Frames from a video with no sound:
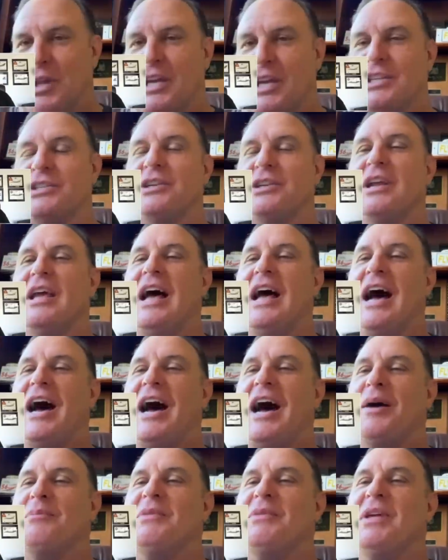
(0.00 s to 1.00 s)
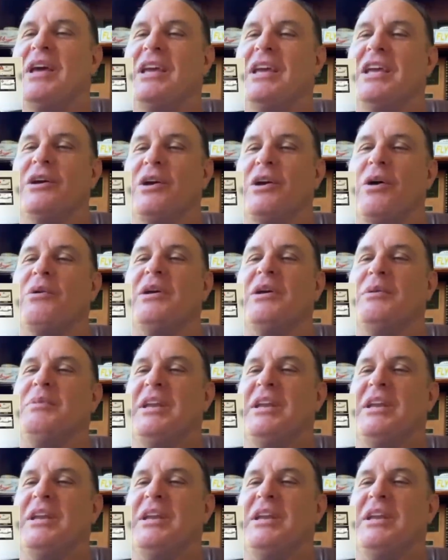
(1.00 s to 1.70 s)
plane. You go,